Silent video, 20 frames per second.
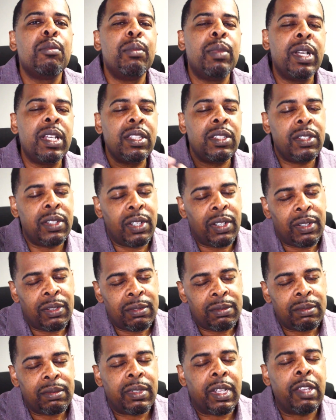but, you
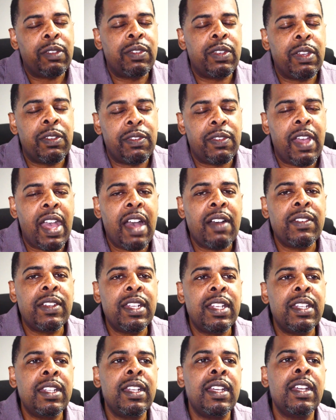know, if you have
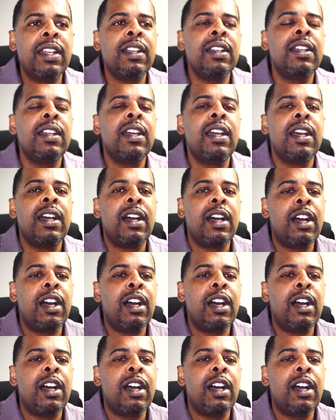it in there,